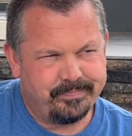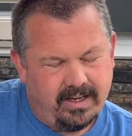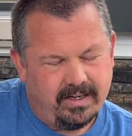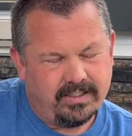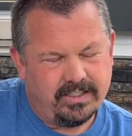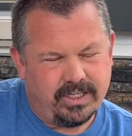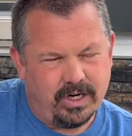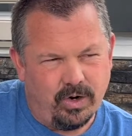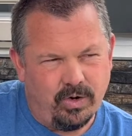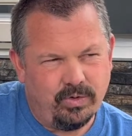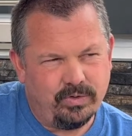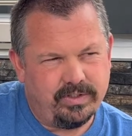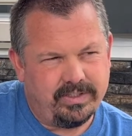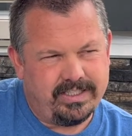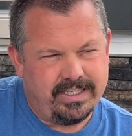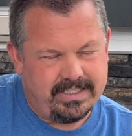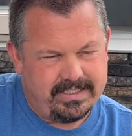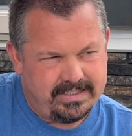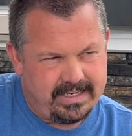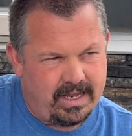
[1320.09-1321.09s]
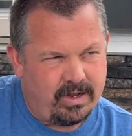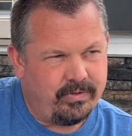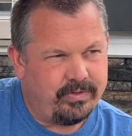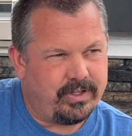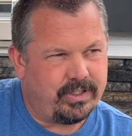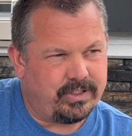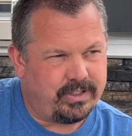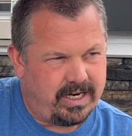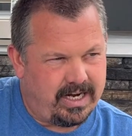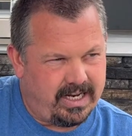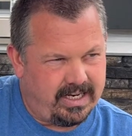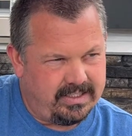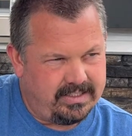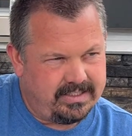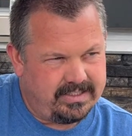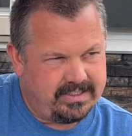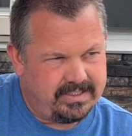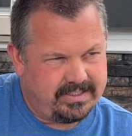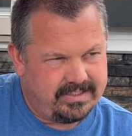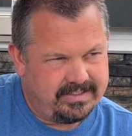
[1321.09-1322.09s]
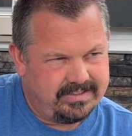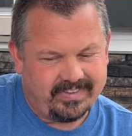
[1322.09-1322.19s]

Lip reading: Don't discount the trades.